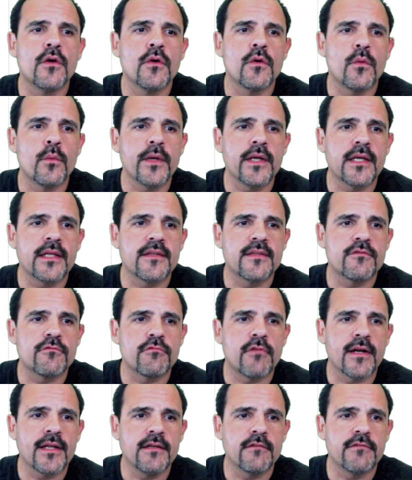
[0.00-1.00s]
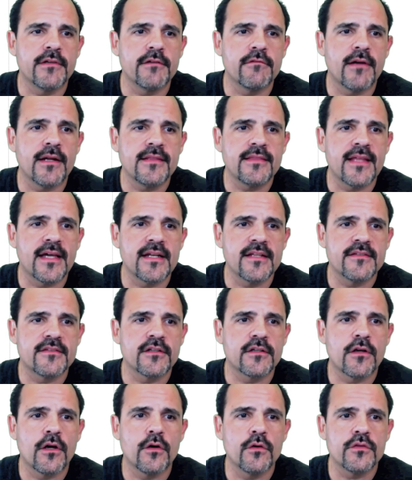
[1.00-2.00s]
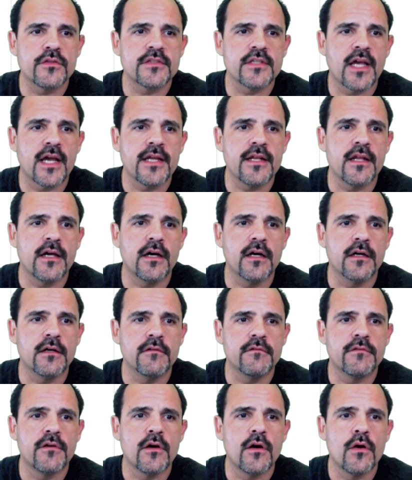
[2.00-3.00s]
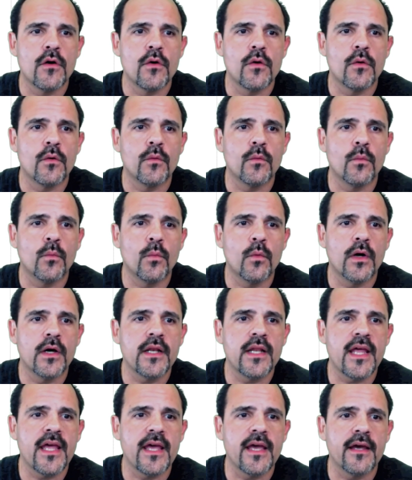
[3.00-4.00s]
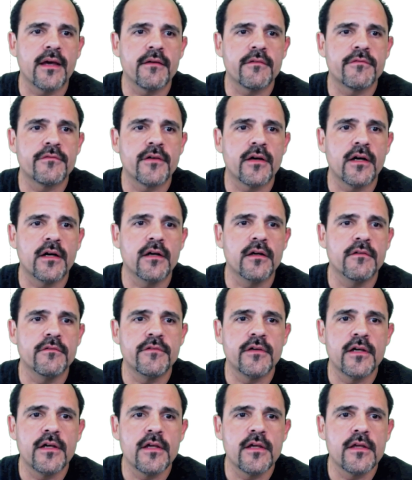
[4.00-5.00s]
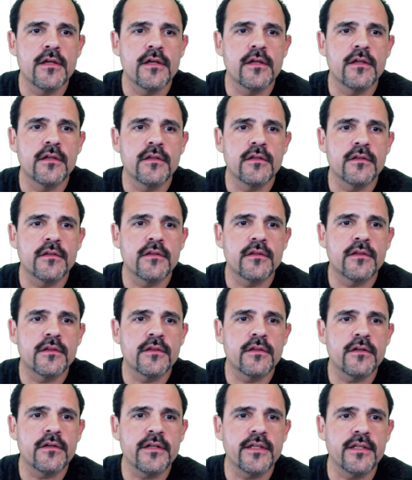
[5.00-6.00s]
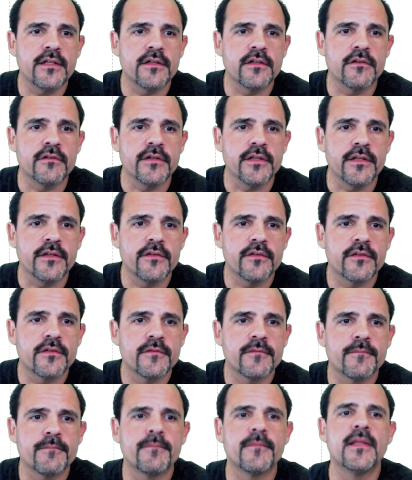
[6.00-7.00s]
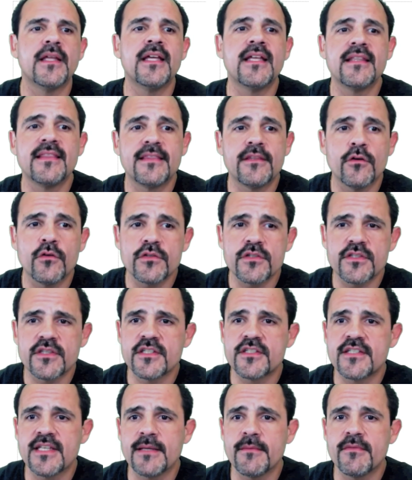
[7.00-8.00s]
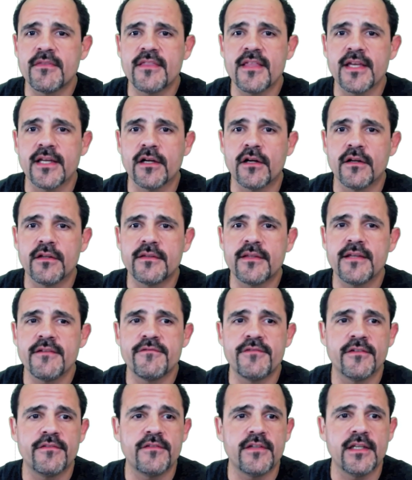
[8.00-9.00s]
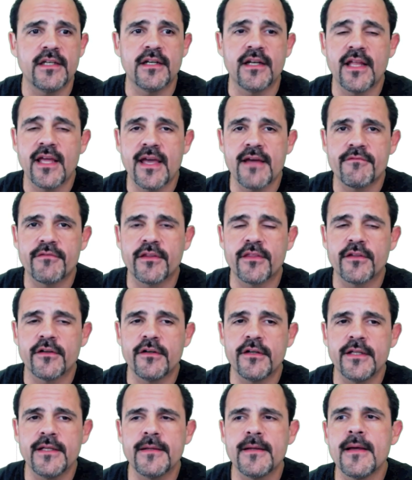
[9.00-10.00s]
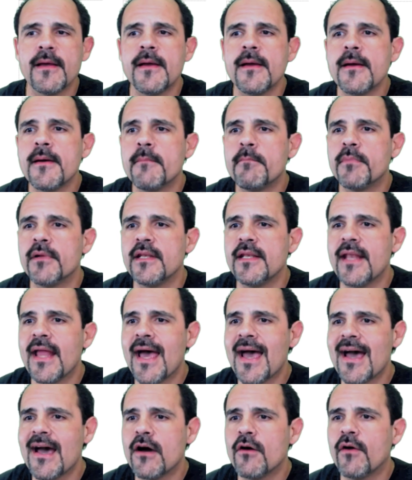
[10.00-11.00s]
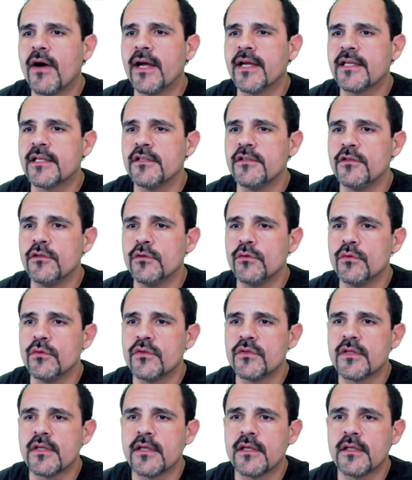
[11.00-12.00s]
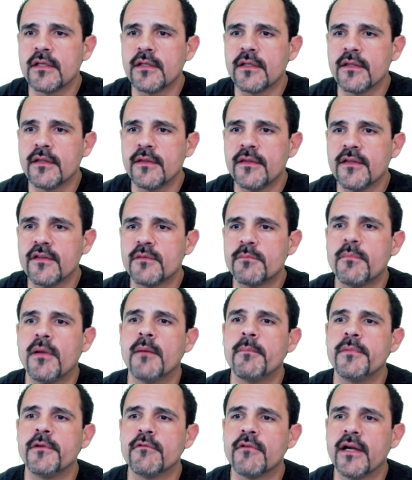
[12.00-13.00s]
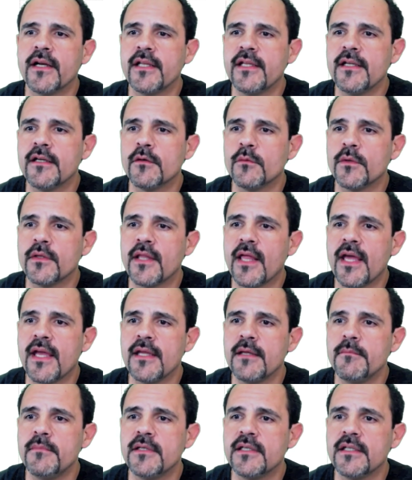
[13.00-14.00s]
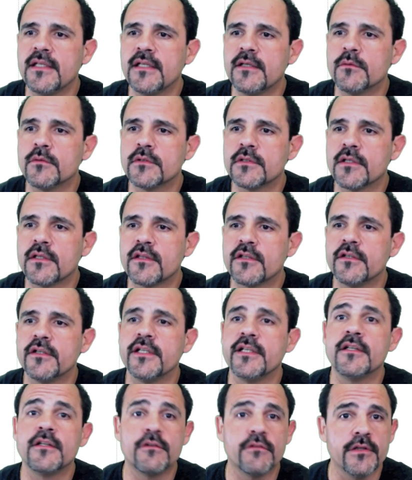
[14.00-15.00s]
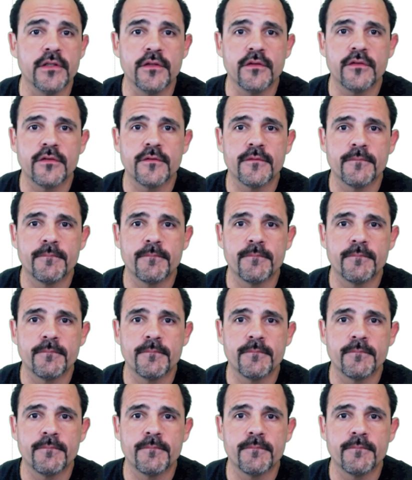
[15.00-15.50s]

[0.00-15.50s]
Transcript: we can rewrite that as the cosine of 1/2 of 30 degrees. Those are the same thing, aren't they? 15.5 of 30. But now I can use this puppy right here with A being equal to 30 degrees.